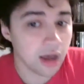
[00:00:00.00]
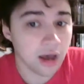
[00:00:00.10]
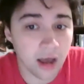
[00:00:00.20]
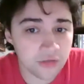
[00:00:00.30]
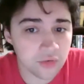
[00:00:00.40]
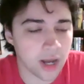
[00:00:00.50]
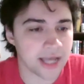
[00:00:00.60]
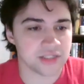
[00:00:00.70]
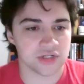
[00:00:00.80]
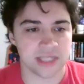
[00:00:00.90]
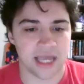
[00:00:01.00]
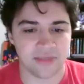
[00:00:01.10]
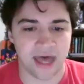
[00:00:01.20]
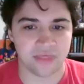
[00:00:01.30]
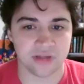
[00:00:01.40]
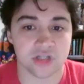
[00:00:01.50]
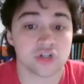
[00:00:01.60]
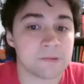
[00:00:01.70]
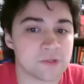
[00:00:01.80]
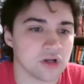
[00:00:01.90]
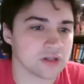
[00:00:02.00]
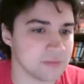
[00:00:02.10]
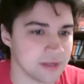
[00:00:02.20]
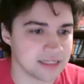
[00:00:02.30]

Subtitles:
Otherwise, you're saying that the description ultimately